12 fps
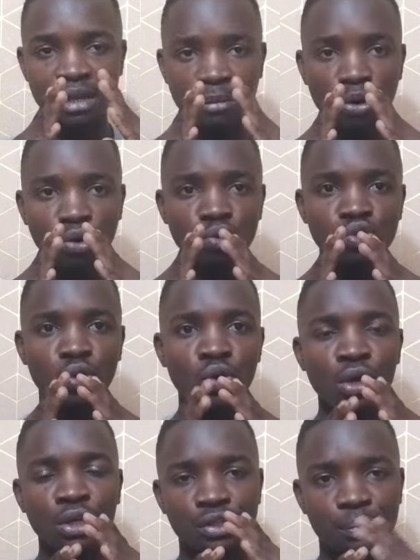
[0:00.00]
Samoei
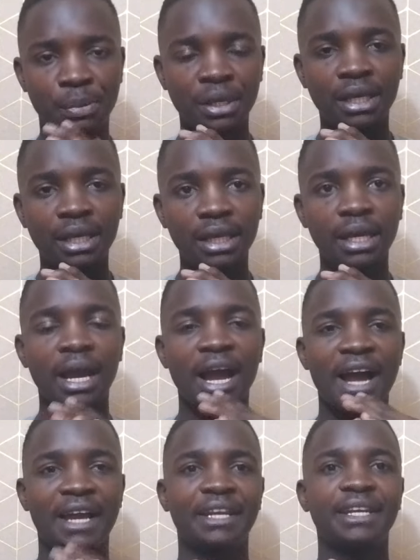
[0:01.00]
Ruto speaking
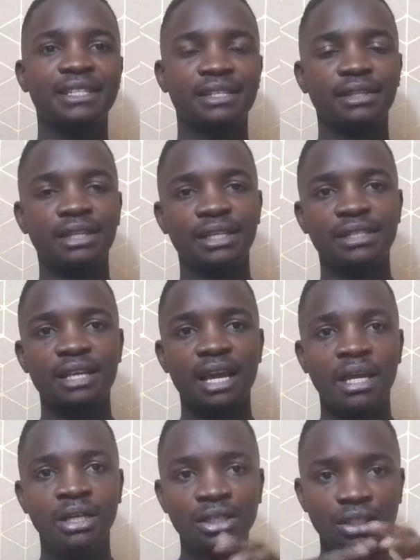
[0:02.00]
against this
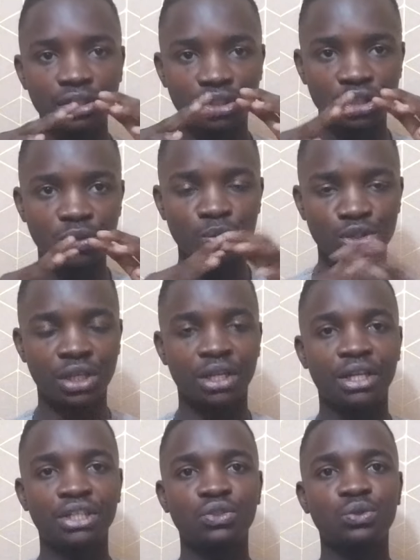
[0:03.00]
new
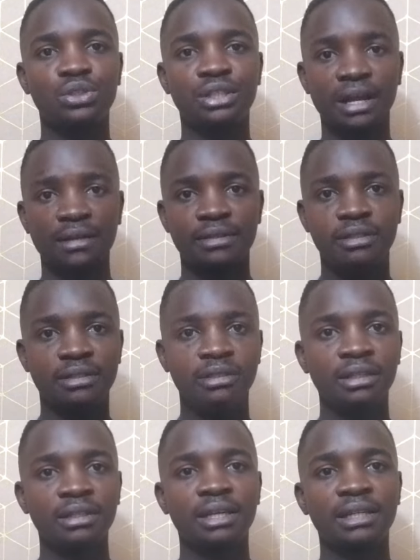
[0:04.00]
generation Gen
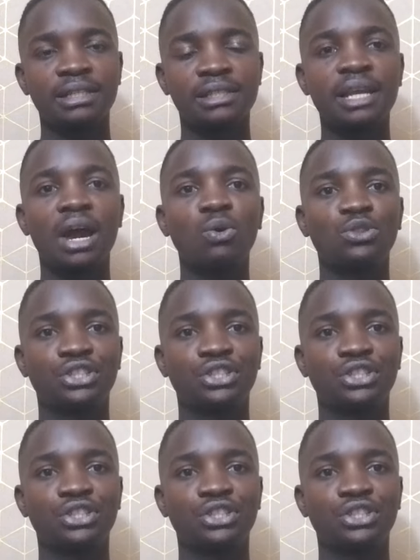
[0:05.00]
Z that is now